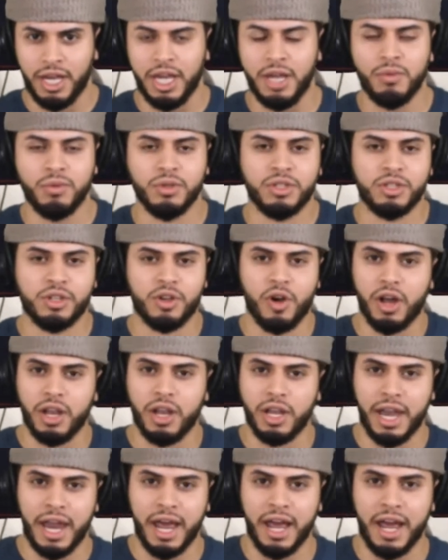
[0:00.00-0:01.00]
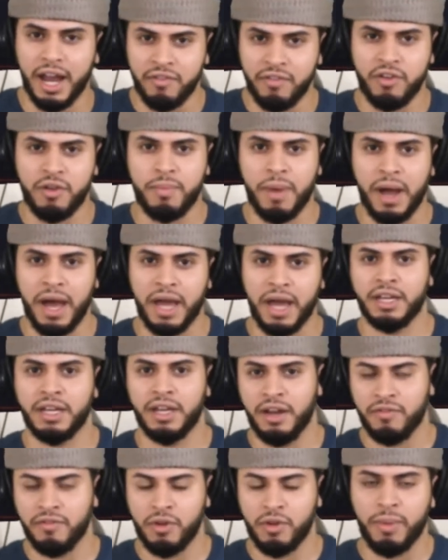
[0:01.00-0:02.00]
He was calling out everybody
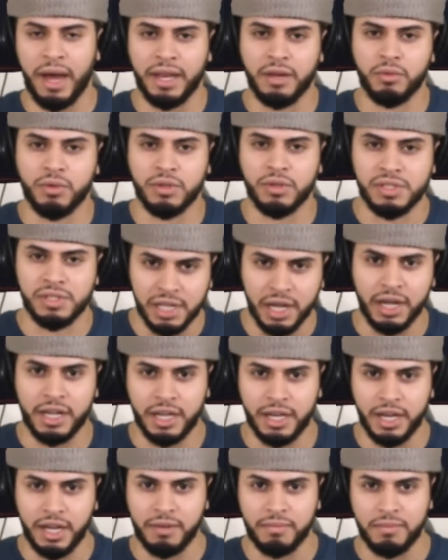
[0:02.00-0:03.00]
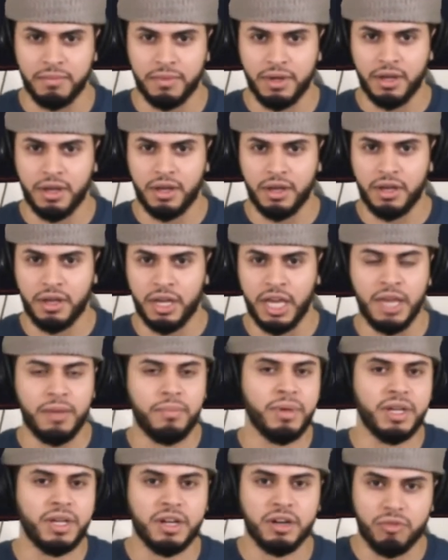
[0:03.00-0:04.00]
and everybody was ducking him. He
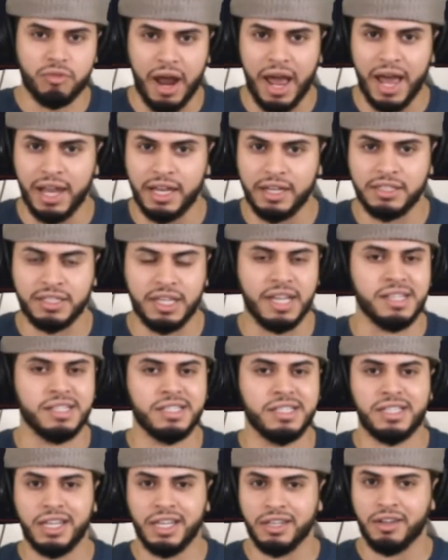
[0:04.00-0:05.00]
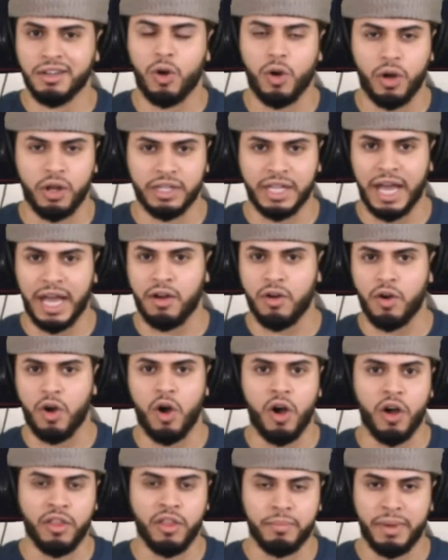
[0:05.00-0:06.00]
beat Corrales and still called out
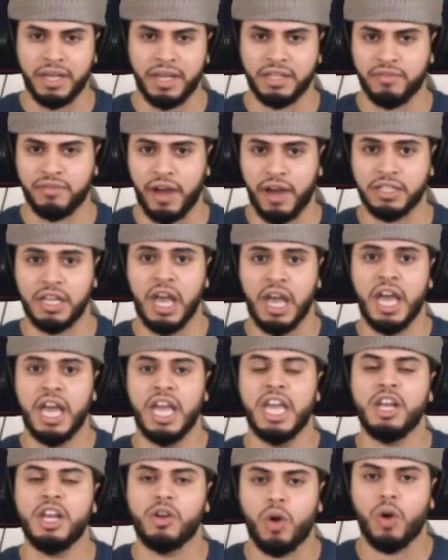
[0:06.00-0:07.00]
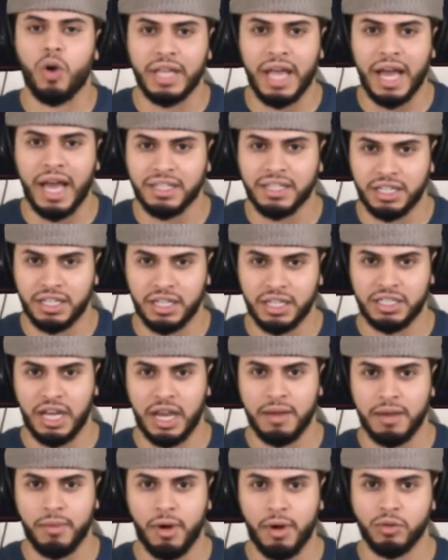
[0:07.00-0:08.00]
all the best fighters. He called out Sugar
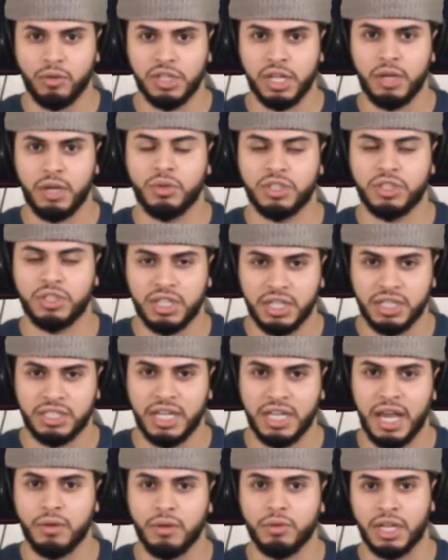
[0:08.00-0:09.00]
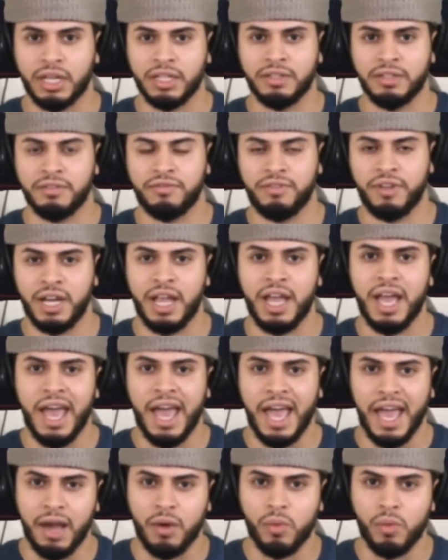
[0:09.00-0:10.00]
Shane Mosley when Sugar Shane was undefeated
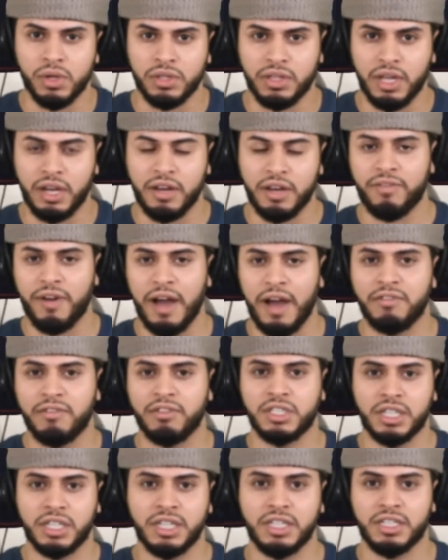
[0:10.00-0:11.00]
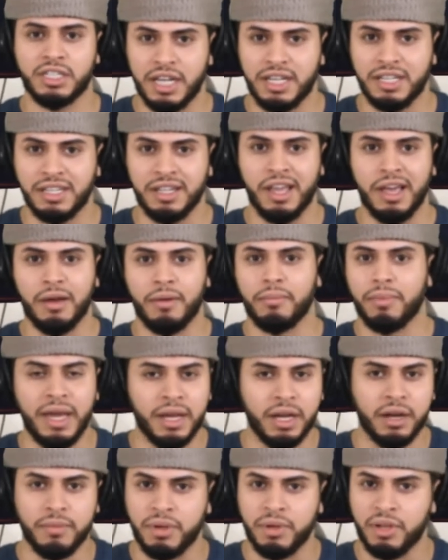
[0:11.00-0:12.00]
at 135. And Sugar Shane, he
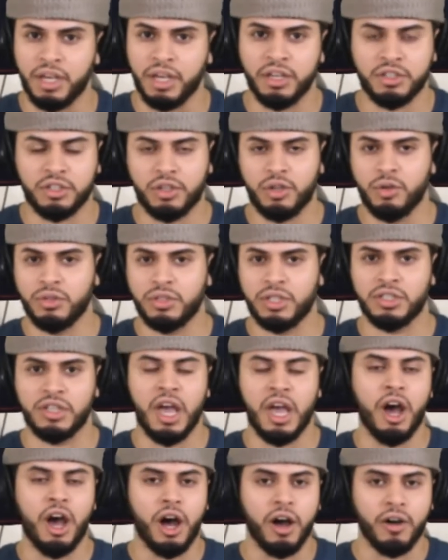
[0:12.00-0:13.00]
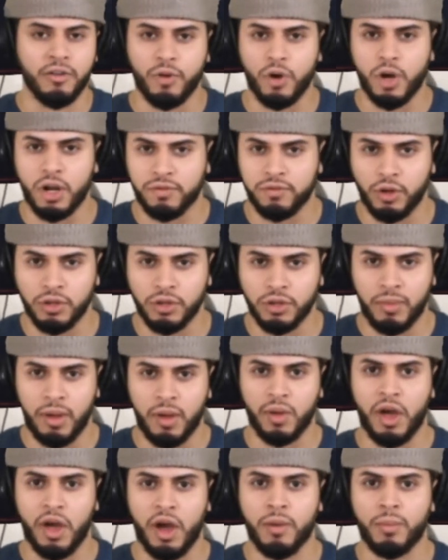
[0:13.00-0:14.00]
made up excuses, avoided Floyd
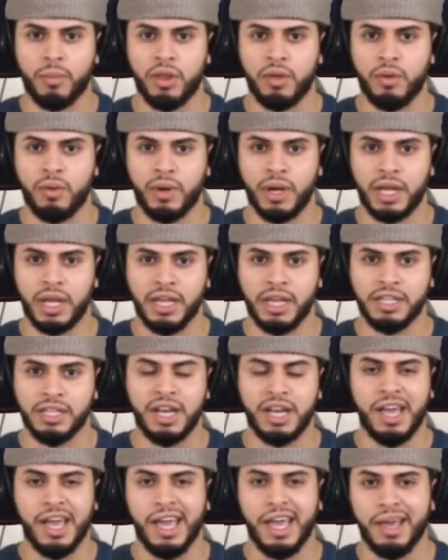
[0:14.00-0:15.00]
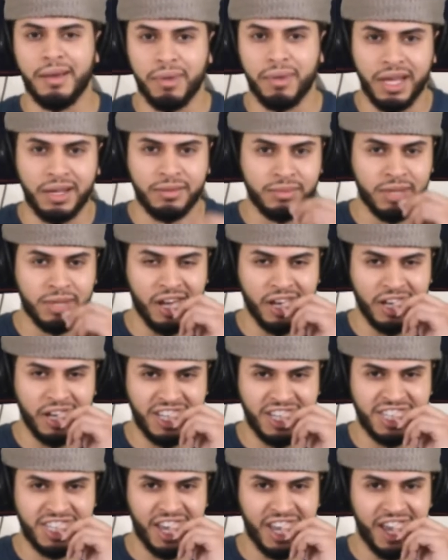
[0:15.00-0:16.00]
Mayweather on more than one occasion and blamed it on
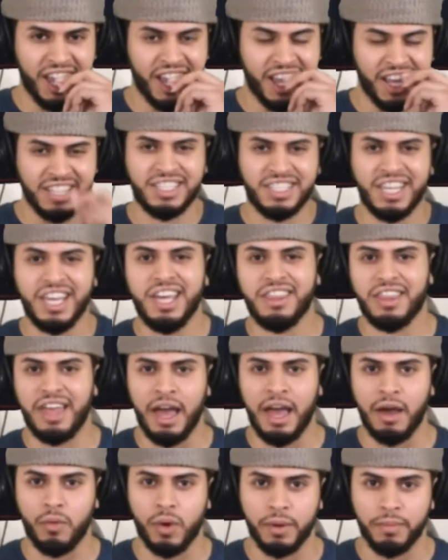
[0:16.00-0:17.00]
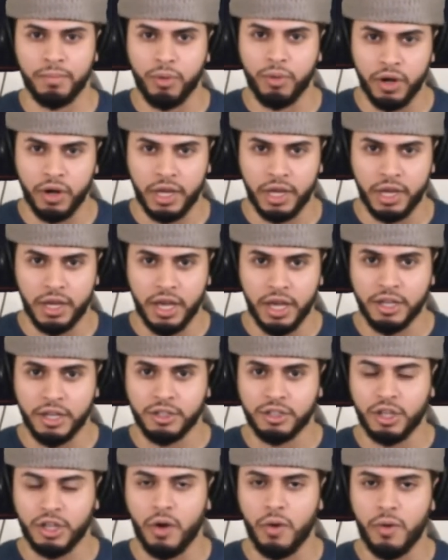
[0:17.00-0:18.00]
his teeth at one point.
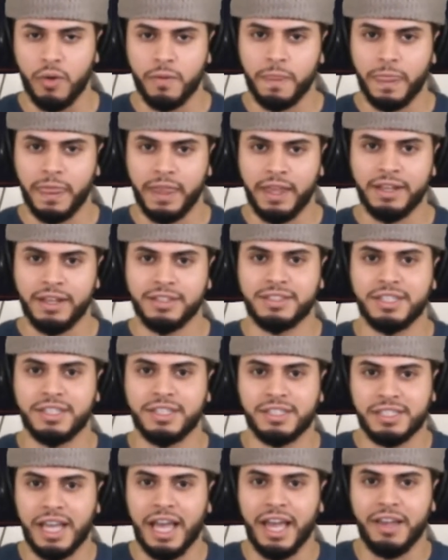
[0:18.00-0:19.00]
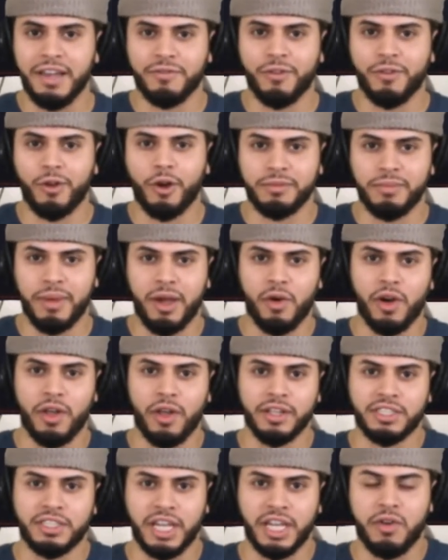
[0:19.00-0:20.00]
So to say Floyd
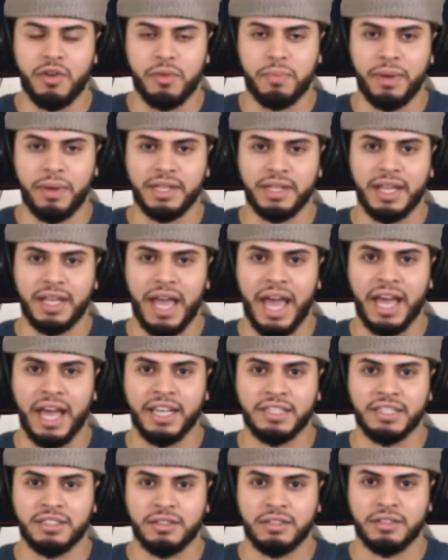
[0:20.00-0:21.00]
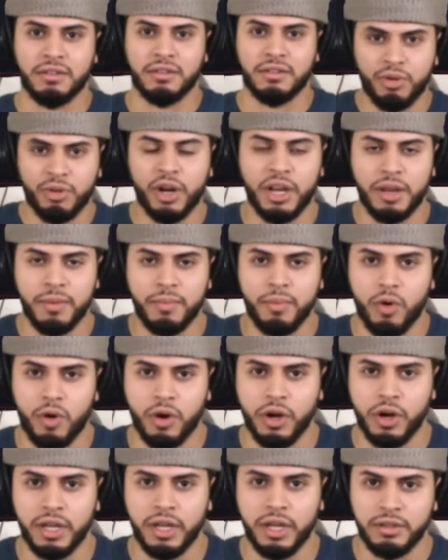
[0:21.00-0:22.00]
Mayweather cherry picked as pretty
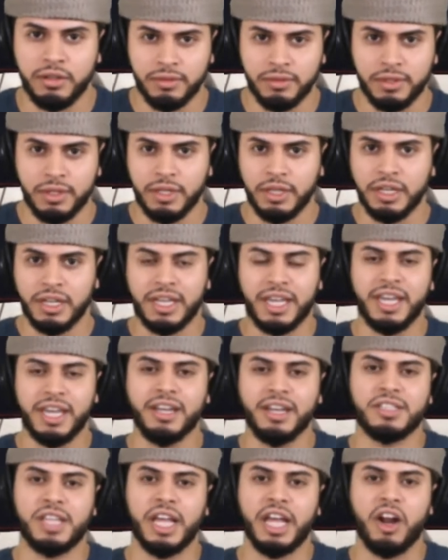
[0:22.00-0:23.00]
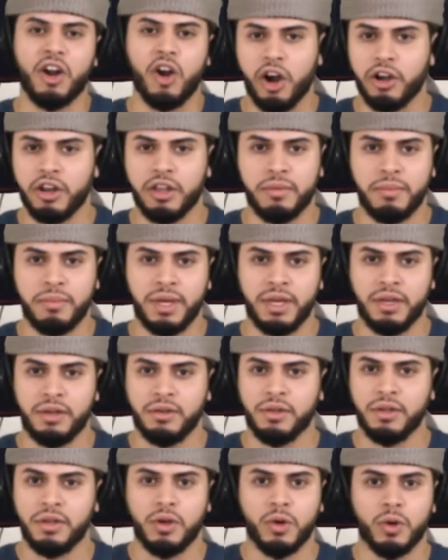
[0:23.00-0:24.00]
boy kills their argument,
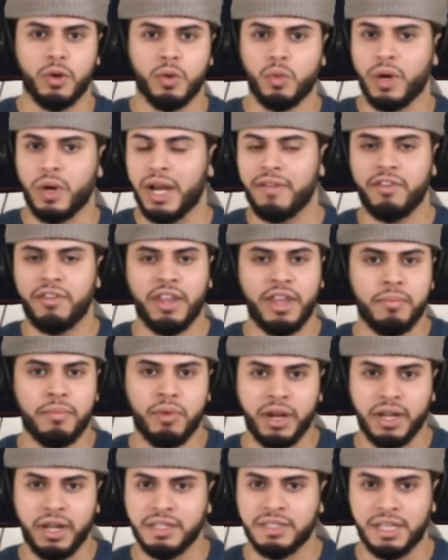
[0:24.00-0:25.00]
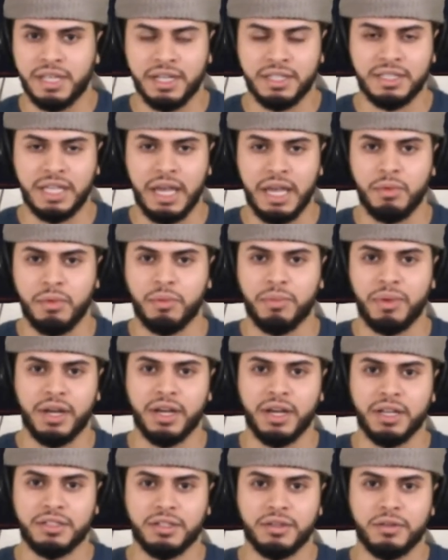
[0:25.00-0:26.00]
whatever they bring it to the table,
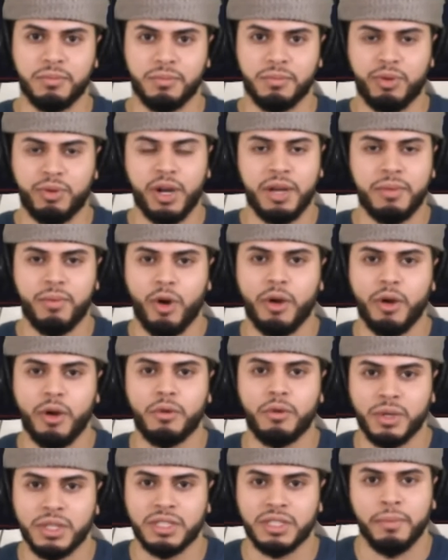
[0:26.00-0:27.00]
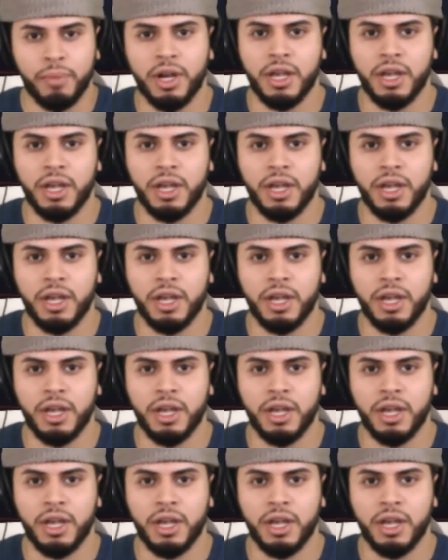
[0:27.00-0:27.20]
because Pretty Boy was the